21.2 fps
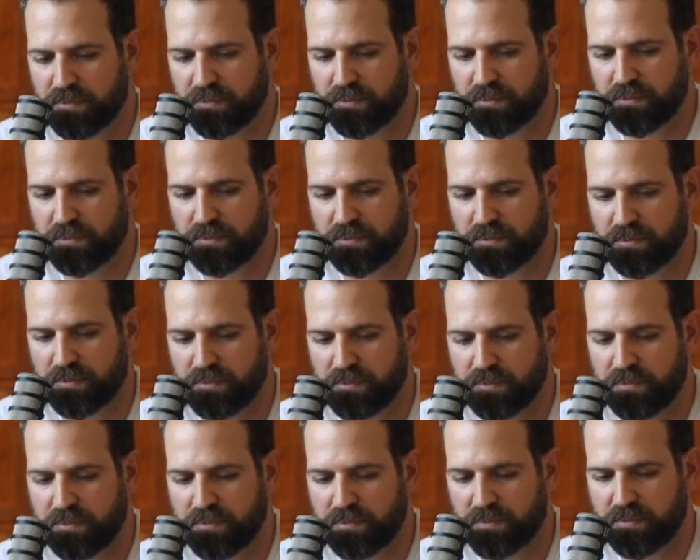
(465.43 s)

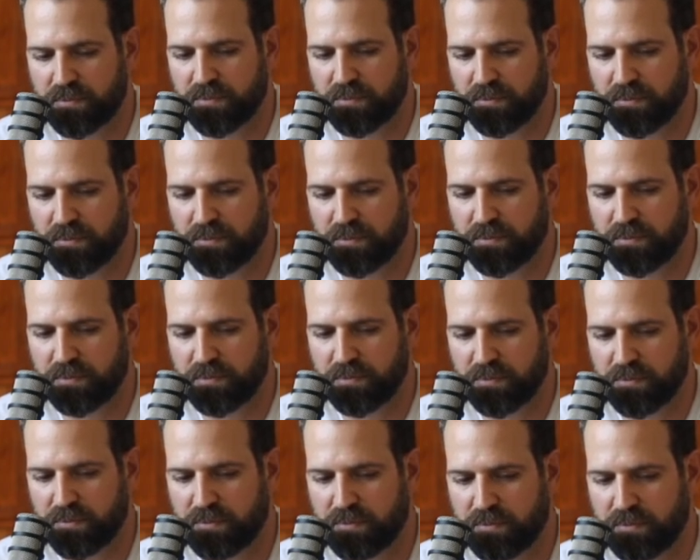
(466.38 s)

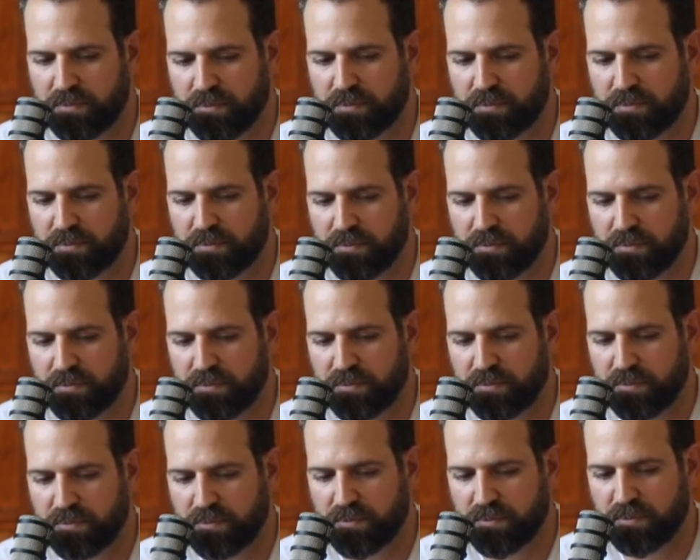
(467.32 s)

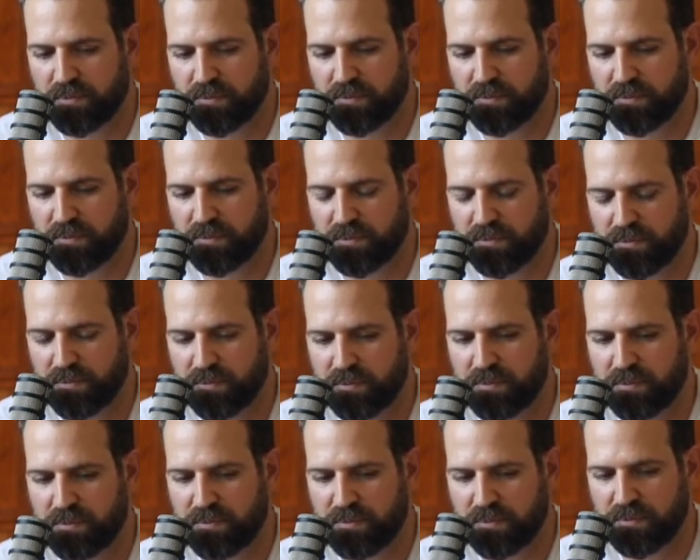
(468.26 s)

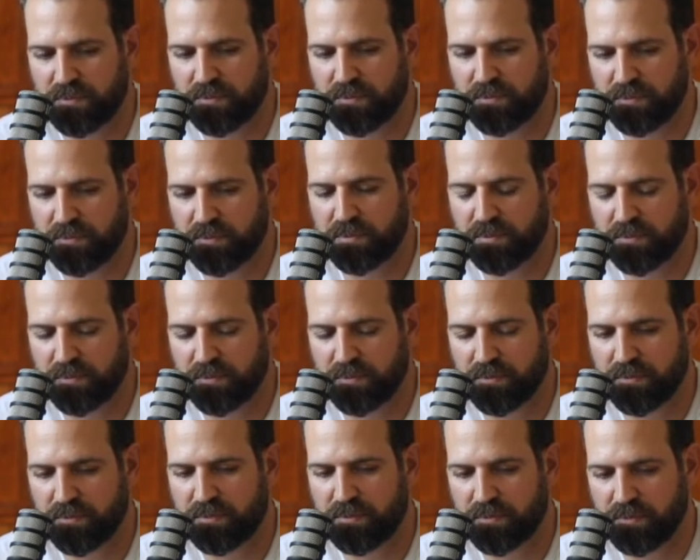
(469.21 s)

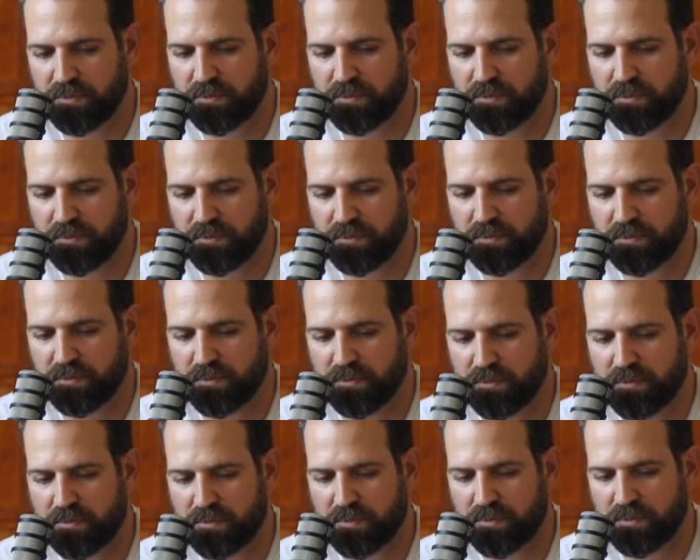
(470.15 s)

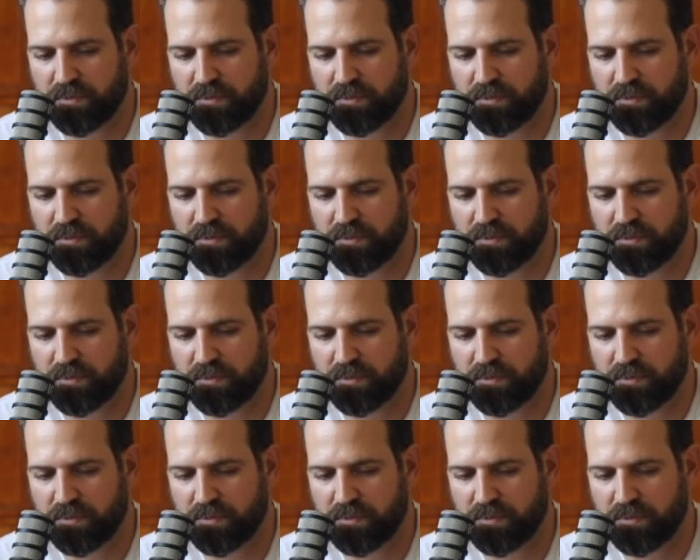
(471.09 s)
(not speaking)